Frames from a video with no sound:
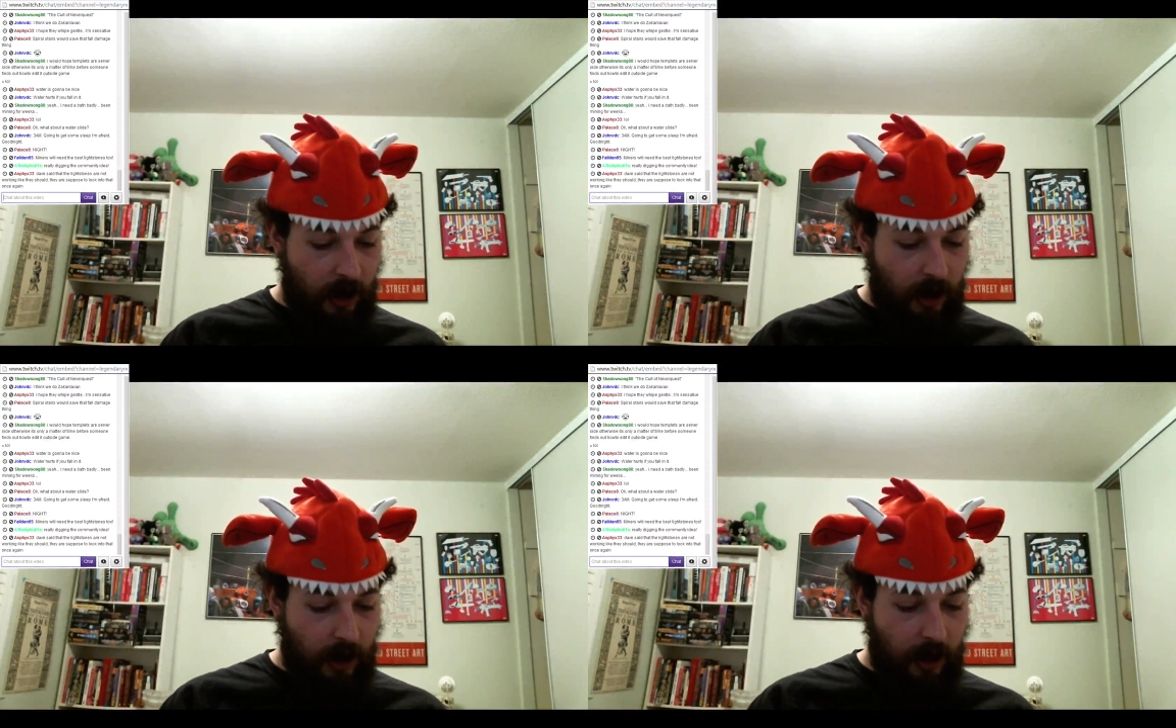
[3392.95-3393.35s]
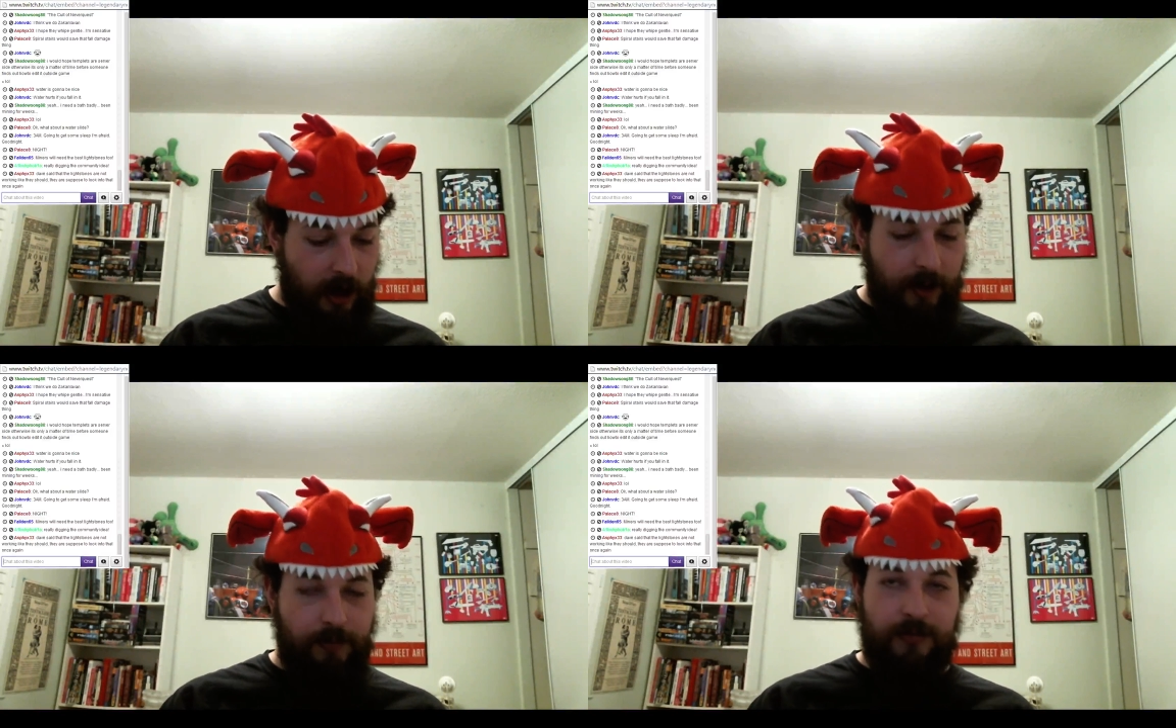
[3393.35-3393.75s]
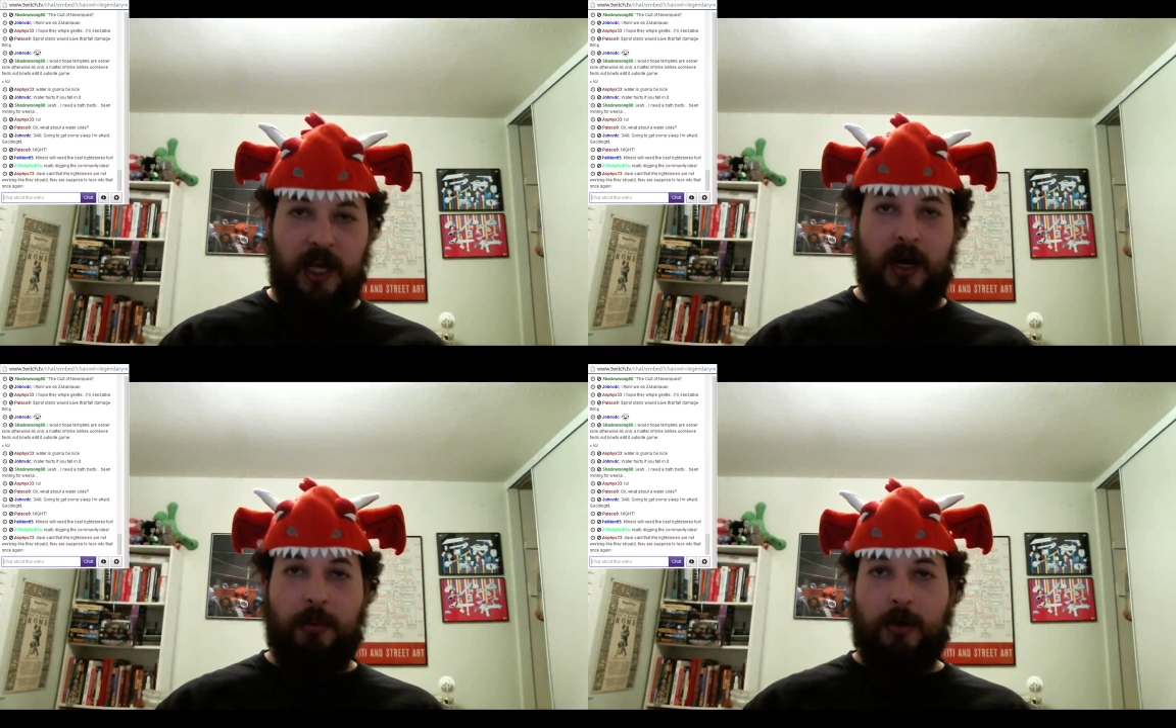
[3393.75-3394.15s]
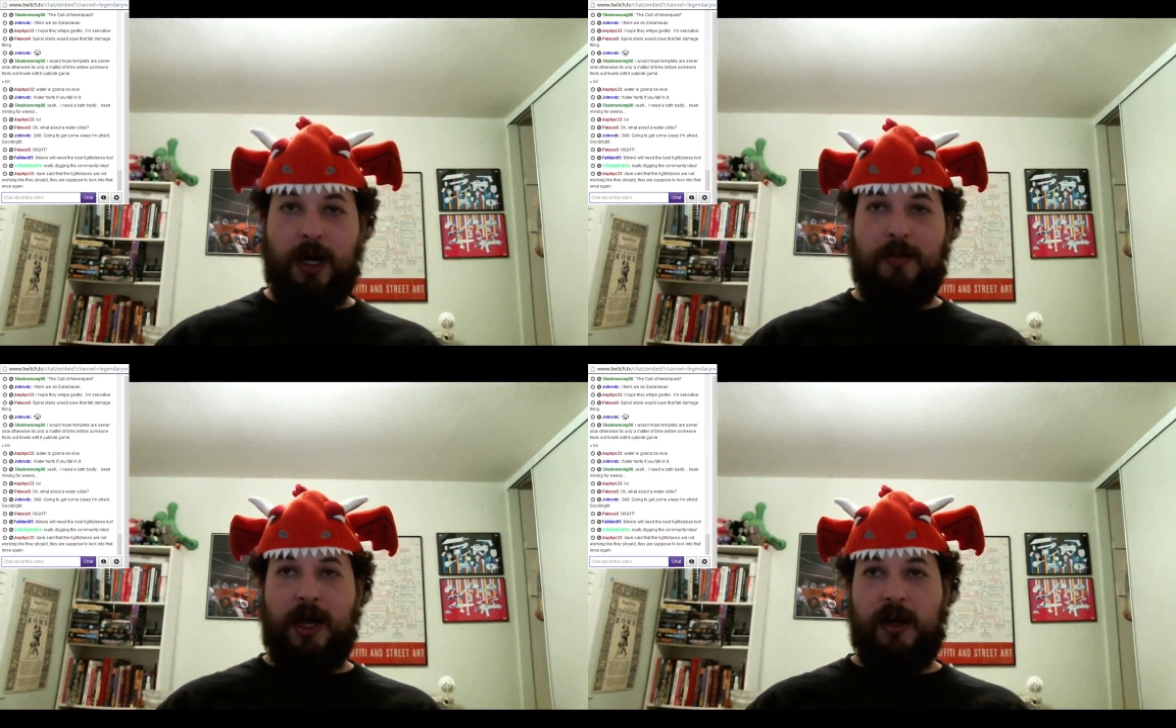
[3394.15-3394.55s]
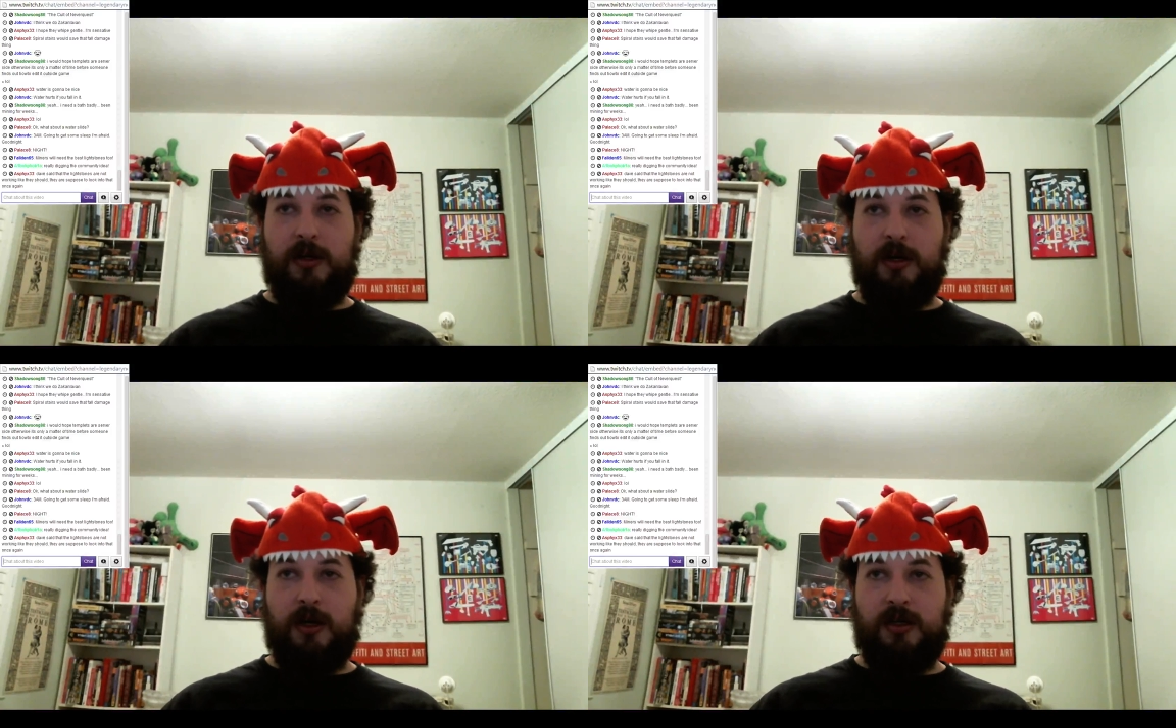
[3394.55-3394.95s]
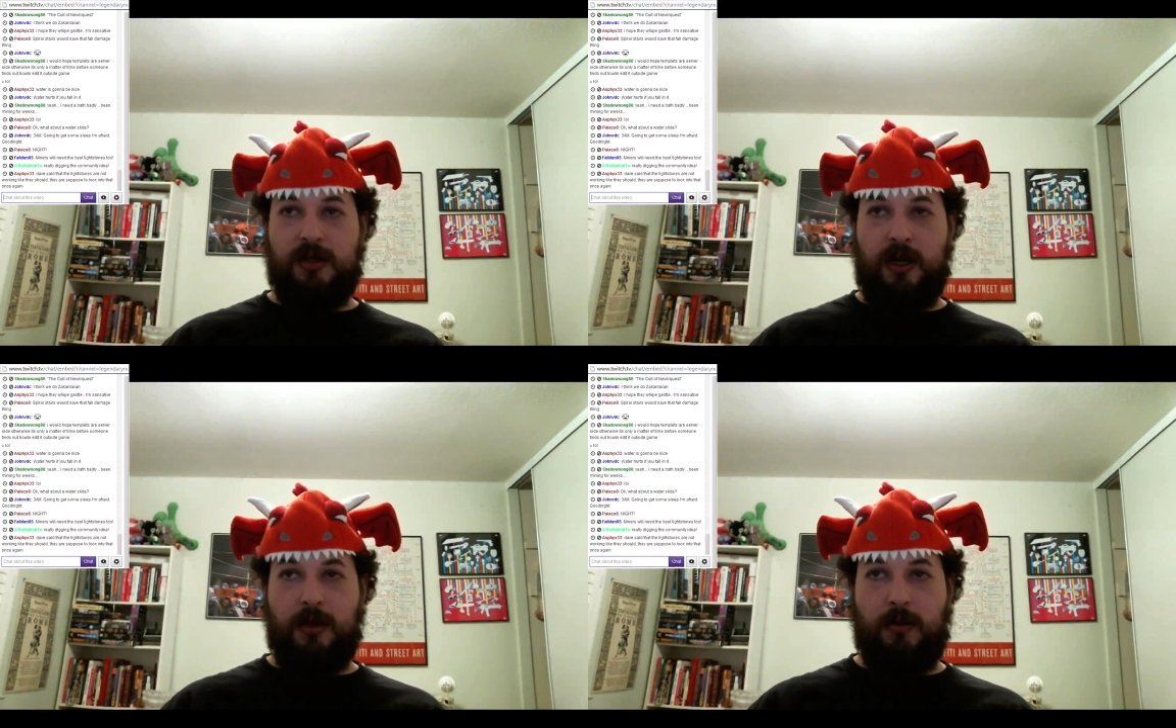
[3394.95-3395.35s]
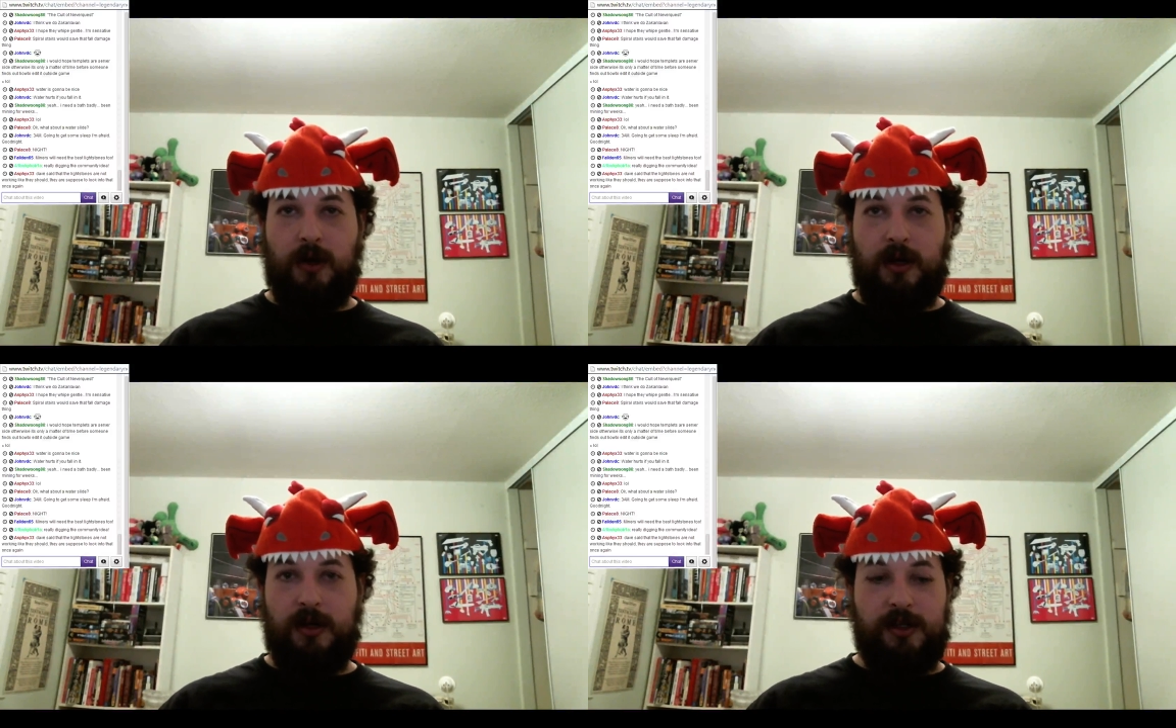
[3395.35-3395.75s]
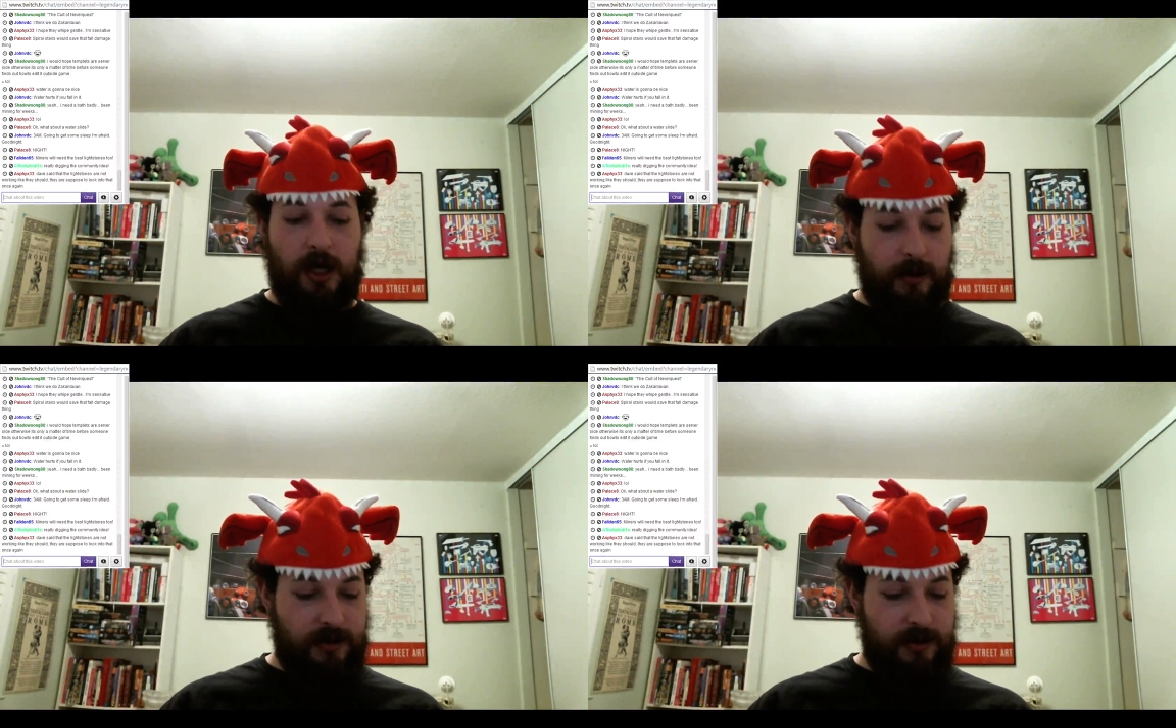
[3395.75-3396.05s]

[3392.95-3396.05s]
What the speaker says: An upgrade manager is another one of the jobs,